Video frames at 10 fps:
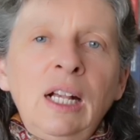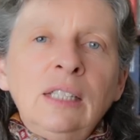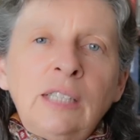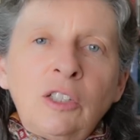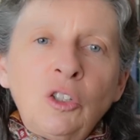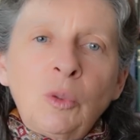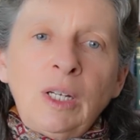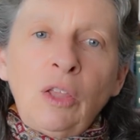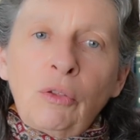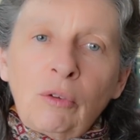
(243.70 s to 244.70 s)
Section
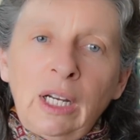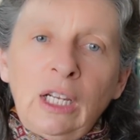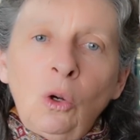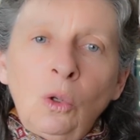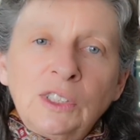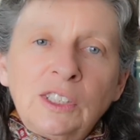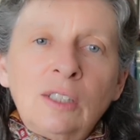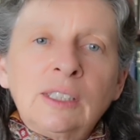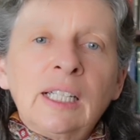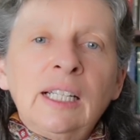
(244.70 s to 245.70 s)
23 also
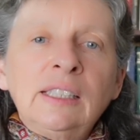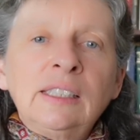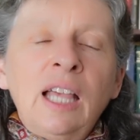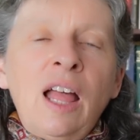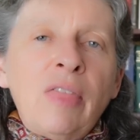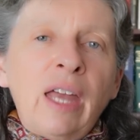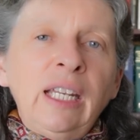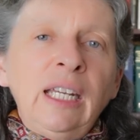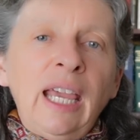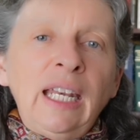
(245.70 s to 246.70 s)
says that
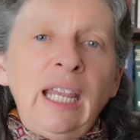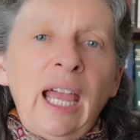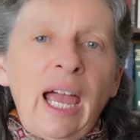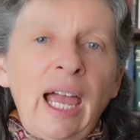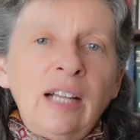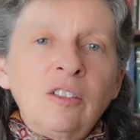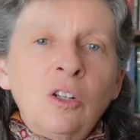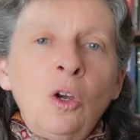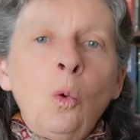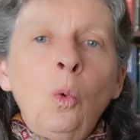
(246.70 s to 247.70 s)
in any act,
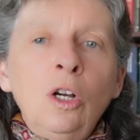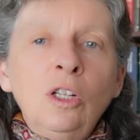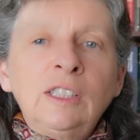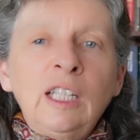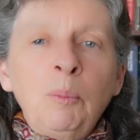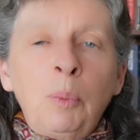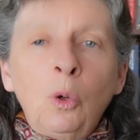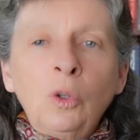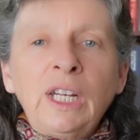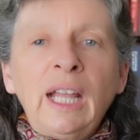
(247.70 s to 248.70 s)
words
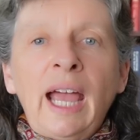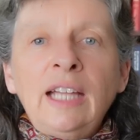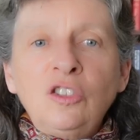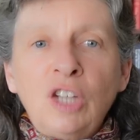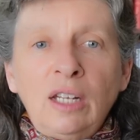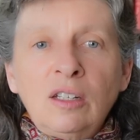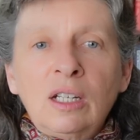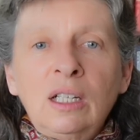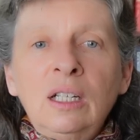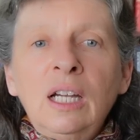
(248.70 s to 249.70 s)
importing a
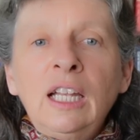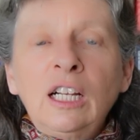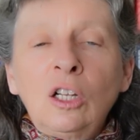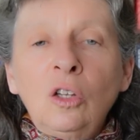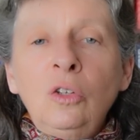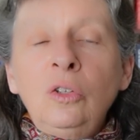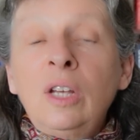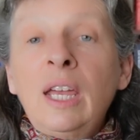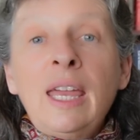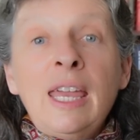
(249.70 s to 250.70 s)
gender include
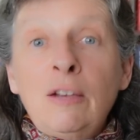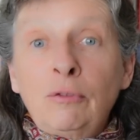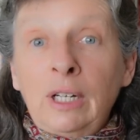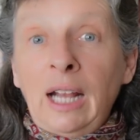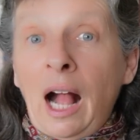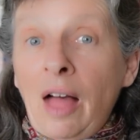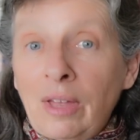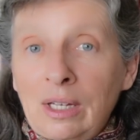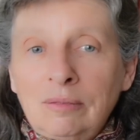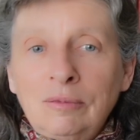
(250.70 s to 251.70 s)
every
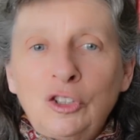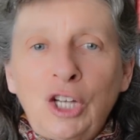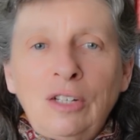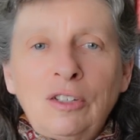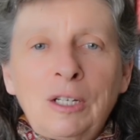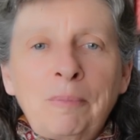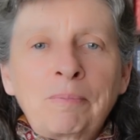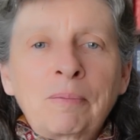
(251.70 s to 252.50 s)
other gender.